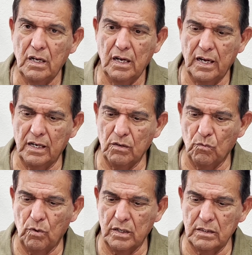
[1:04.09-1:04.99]
And
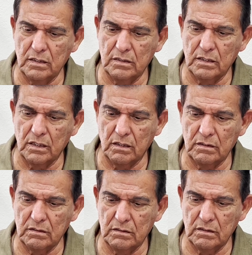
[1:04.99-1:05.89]
one of
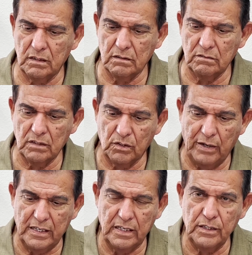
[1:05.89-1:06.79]
the
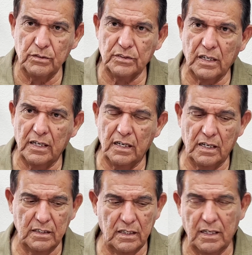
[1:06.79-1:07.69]
great leaders
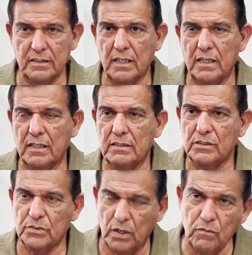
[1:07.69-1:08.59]
I
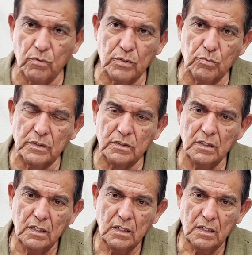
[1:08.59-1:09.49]
served with was
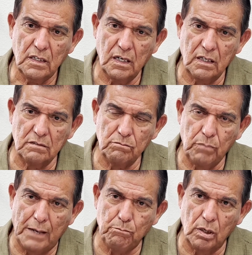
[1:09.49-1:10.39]

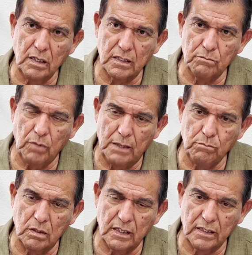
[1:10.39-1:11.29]
Bob Bullock. Bob
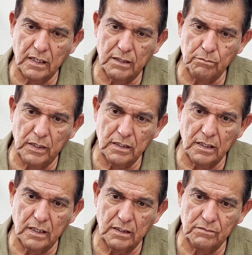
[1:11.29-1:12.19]
Bullock had been
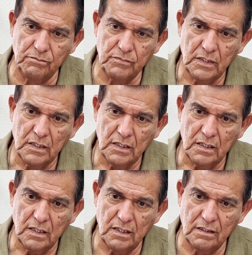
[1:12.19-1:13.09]

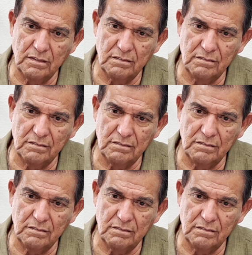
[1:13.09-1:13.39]
the